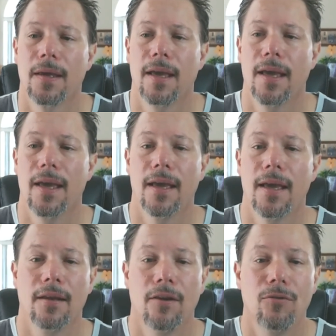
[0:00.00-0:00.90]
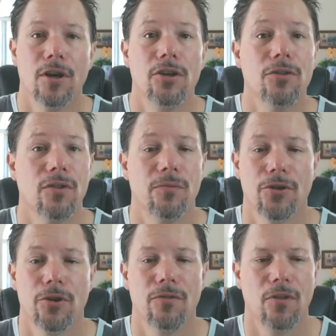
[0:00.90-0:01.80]
and of what you've
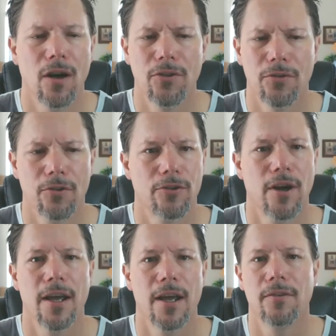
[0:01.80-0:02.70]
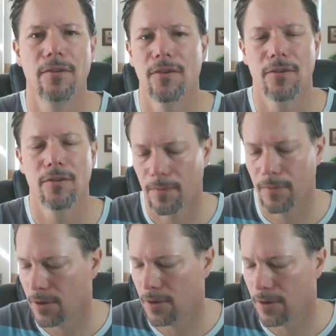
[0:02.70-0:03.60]
observed. Logs are great because,
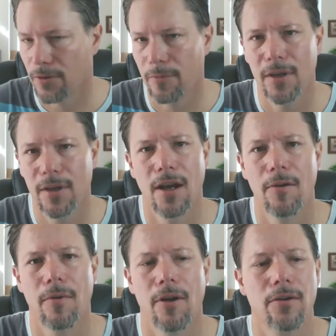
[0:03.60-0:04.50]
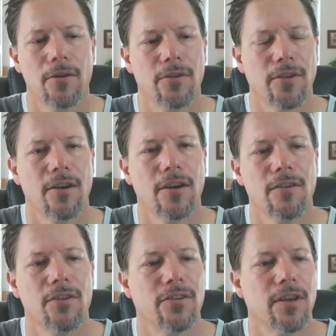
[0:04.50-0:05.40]
you know, so many care partners,
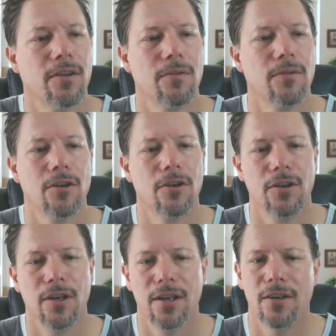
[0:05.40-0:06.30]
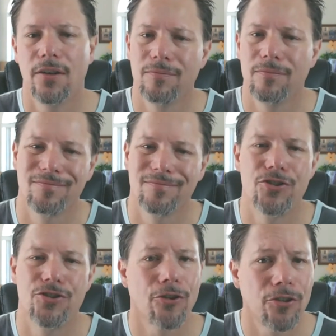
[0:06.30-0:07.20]
caregivers, they, you know, you need to,
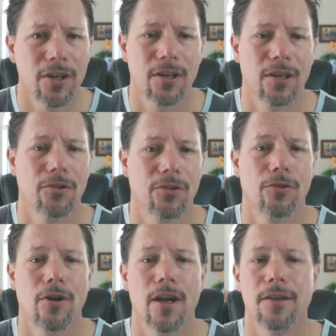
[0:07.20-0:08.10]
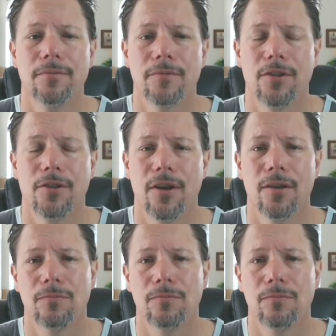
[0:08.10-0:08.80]
journaling is a great, great